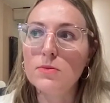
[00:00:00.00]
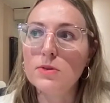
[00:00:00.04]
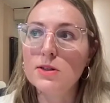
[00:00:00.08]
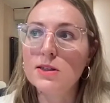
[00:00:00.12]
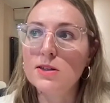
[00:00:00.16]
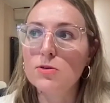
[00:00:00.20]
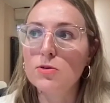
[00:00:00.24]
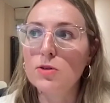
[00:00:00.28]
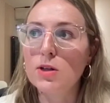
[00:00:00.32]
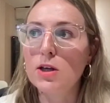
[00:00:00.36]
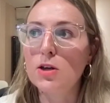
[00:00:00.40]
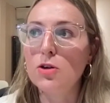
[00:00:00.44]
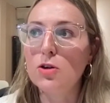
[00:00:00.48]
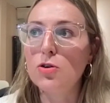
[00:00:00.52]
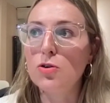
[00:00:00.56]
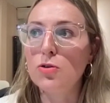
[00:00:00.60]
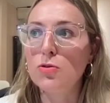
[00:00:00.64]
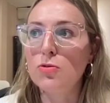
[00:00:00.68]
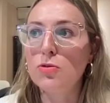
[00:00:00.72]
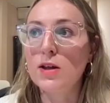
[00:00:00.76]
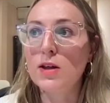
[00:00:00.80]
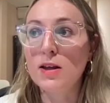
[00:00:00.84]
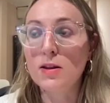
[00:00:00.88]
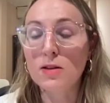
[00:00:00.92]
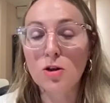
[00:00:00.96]
so that you
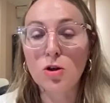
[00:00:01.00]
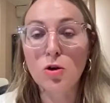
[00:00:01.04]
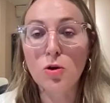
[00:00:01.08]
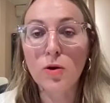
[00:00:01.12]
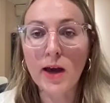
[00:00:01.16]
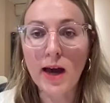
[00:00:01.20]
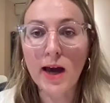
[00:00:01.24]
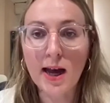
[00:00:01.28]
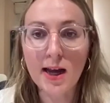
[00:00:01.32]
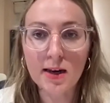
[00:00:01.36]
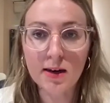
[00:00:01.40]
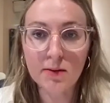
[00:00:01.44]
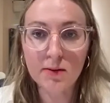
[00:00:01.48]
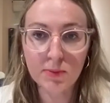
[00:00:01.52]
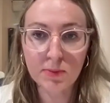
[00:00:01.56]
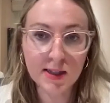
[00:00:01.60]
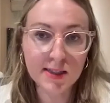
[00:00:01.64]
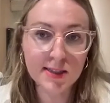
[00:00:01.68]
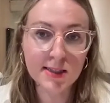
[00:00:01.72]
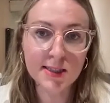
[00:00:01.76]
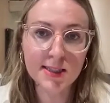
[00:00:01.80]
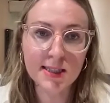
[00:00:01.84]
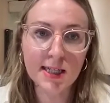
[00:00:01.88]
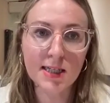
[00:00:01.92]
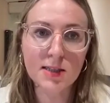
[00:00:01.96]
think that you can be
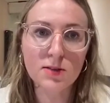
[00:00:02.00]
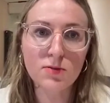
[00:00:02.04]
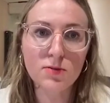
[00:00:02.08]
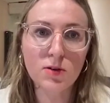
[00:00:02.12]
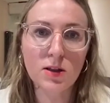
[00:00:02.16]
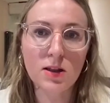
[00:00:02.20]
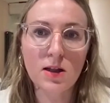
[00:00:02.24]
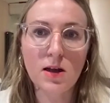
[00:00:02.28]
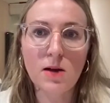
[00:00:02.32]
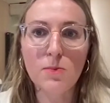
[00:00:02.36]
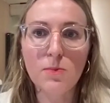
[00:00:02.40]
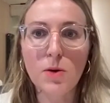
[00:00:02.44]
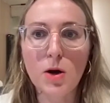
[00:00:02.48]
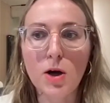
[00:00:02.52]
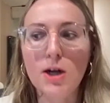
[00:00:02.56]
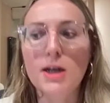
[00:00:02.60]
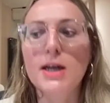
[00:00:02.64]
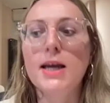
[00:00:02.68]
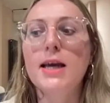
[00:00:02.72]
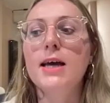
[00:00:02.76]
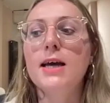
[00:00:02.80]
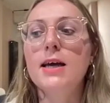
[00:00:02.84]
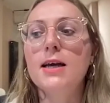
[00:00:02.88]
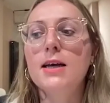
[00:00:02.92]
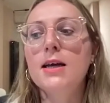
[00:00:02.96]
successful in that
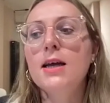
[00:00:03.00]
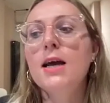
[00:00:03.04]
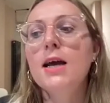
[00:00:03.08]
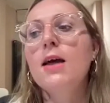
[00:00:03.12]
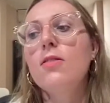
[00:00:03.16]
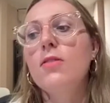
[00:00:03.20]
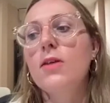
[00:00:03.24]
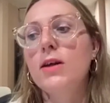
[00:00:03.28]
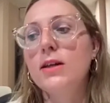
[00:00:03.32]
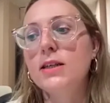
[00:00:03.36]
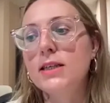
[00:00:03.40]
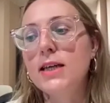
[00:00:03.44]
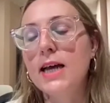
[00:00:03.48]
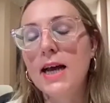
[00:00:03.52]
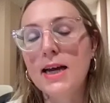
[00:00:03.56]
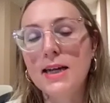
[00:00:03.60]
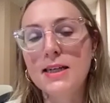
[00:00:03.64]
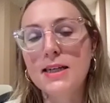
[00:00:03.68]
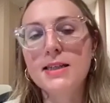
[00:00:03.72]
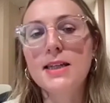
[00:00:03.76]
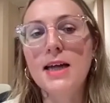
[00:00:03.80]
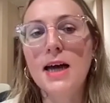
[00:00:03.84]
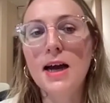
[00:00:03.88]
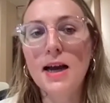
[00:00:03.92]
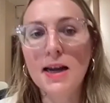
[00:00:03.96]
market. Then
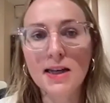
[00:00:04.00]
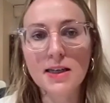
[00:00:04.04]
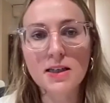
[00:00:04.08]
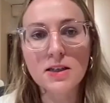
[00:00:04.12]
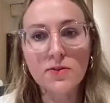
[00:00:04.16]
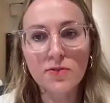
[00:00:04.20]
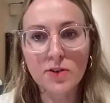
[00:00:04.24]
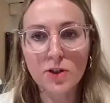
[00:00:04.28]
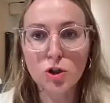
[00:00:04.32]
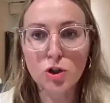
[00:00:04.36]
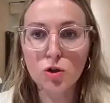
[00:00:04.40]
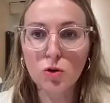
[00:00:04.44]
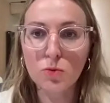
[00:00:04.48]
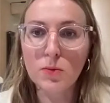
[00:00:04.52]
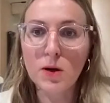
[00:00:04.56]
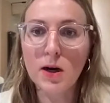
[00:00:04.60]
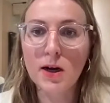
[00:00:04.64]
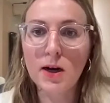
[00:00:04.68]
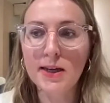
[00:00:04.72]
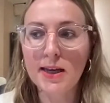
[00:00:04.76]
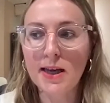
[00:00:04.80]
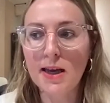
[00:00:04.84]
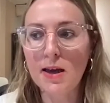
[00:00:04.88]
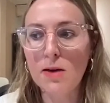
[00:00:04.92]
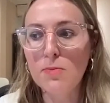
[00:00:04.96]
test that individual
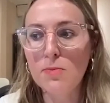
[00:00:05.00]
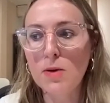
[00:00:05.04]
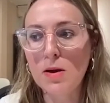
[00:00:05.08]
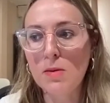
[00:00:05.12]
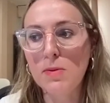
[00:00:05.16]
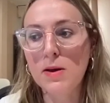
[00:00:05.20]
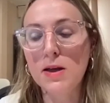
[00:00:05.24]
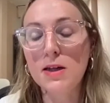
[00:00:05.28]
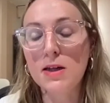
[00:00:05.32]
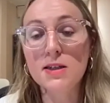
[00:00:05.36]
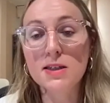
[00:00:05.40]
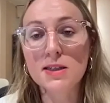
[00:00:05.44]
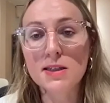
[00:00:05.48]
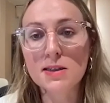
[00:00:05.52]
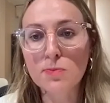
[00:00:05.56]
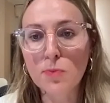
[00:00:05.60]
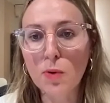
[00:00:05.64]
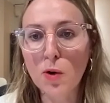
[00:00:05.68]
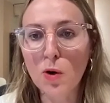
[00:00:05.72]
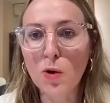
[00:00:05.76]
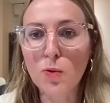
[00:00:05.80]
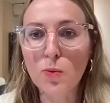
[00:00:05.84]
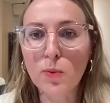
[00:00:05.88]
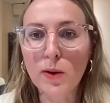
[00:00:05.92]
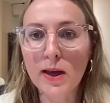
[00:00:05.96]
market maybe in a
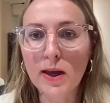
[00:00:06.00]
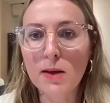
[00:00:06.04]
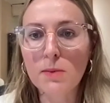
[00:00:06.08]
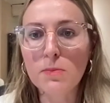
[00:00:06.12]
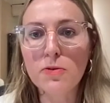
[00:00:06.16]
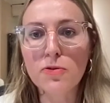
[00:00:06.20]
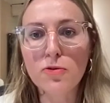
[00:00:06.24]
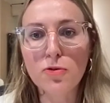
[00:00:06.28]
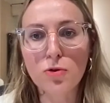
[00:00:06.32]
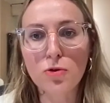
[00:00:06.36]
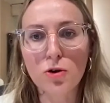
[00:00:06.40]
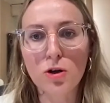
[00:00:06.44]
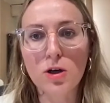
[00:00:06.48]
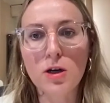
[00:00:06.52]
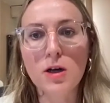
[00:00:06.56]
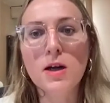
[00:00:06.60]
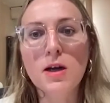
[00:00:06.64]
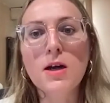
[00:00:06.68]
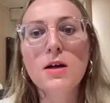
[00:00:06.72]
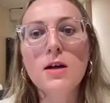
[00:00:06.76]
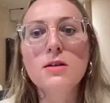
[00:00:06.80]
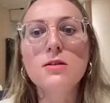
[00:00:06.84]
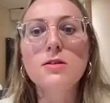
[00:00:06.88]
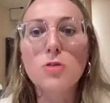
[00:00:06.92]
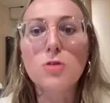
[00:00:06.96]
small way before
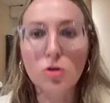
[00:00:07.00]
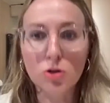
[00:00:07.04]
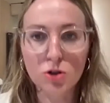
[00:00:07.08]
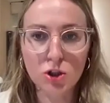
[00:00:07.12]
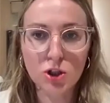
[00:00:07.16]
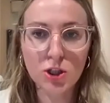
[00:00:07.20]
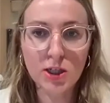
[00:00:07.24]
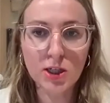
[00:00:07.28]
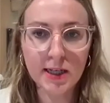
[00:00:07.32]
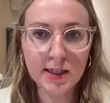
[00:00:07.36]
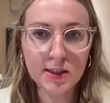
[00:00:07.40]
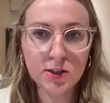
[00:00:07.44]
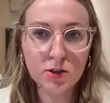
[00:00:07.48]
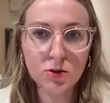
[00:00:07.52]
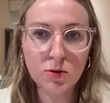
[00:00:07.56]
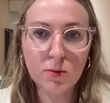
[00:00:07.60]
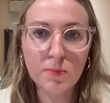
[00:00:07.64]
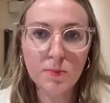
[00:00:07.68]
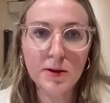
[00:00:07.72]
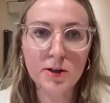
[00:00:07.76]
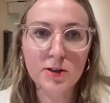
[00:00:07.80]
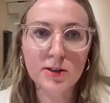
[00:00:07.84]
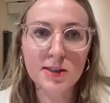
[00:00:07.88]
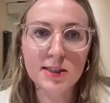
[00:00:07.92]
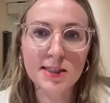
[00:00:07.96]
launching into a
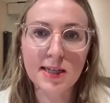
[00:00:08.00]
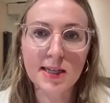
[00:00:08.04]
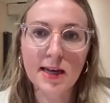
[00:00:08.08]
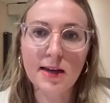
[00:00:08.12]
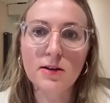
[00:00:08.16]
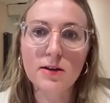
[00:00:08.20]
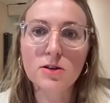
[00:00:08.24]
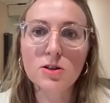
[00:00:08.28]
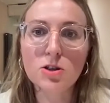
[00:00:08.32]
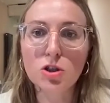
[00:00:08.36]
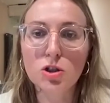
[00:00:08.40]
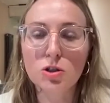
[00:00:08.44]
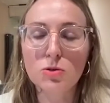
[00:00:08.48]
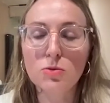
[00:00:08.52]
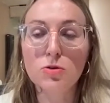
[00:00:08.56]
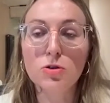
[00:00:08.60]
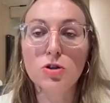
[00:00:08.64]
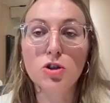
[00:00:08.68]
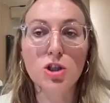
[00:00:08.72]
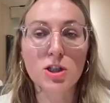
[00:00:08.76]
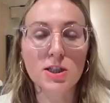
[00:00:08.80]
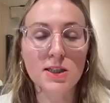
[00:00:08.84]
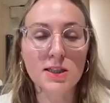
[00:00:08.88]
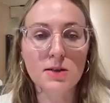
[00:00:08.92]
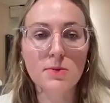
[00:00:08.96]
bigger scale,
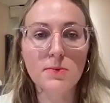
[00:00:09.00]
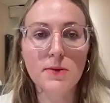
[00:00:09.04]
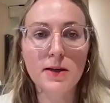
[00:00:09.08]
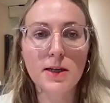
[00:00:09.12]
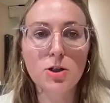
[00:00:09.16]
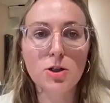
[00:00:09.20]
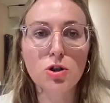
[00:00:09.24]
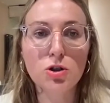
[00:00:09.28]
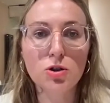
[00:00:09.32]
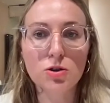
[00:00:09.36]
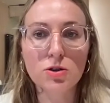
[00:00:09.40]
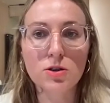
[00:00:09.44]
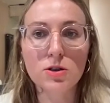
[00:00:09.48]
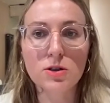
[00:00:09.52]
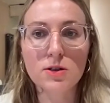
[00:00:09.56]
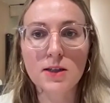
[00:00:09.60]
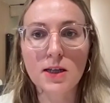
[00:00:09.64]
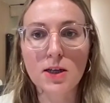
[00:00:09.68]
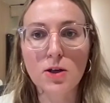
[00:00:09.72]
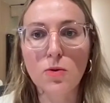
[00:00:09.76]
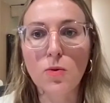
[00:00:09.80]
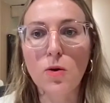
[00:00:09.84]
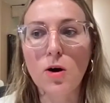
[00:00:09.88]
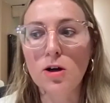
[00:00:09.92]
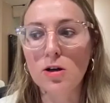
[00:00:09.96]
just to make sure
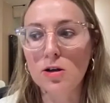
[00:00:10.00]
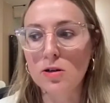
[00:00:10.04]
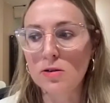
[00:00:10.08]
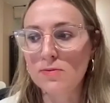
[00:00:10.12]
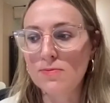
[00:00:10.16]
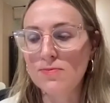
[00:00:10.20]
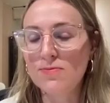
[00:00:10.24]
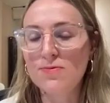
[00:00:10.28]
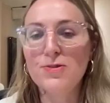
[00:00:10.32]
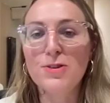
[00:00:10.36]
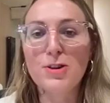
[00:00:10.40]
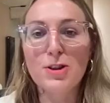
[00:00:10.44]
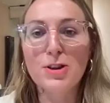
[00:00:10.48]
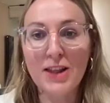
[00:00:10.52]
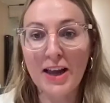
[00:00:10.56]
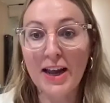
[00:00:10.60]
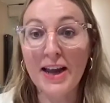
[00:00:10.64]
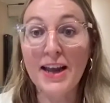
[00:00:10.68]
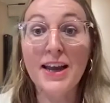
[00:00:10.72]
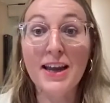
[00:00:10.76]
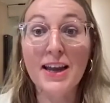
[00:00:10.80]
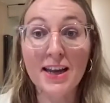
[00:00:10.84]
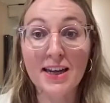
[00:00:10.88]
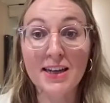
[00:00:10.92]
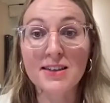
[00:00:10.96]
that
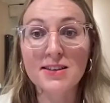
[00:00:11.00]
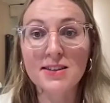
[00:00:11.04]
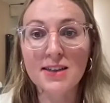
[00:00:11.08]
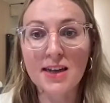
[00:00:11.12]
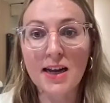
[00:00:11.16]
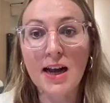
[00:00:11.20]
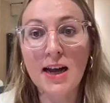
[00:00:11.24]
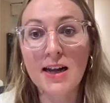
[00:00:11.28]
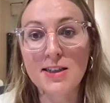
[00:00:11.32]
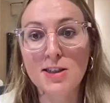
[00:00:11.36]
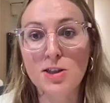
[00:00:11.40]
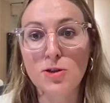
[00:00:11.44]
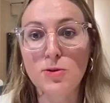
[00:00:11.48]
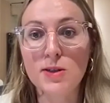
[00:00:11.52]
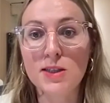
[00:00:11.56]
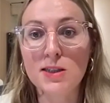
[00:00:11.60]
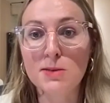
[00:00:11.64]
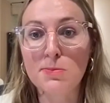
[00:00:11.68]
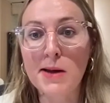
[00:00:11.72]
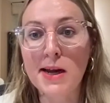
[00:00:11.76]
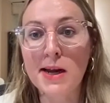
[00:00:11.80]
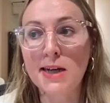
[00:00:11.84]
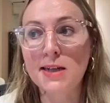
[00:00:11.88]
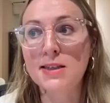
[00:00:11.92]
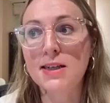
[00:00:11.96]
it is as you
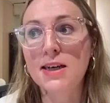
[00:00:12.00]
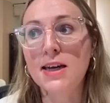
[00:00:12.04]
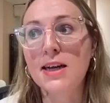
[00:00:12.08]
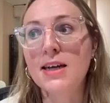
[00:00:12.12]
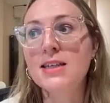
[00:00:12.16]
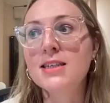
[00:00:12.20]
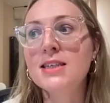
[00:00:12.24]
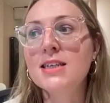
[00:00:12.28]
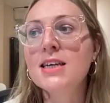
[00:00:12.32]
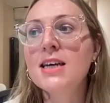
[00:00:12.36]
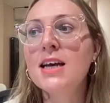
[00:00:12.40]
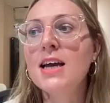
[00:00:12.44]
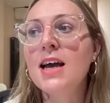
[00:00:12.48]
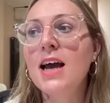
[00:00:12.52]
expected.